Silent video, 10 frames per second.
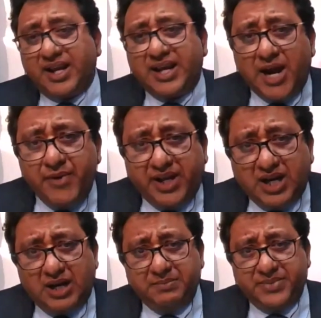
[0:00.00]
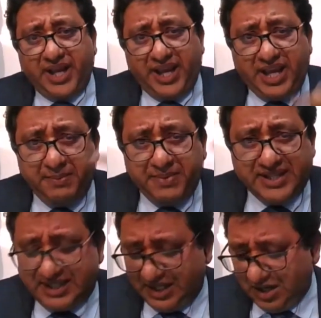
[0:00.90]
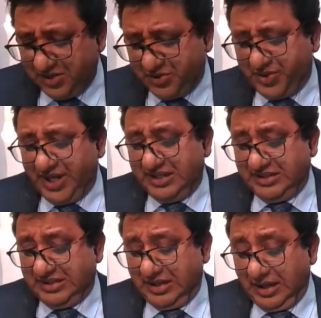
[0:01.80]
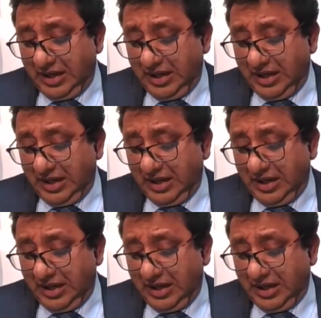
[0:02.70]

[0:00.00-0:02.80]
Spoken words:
the CARICOM, the ABC countries,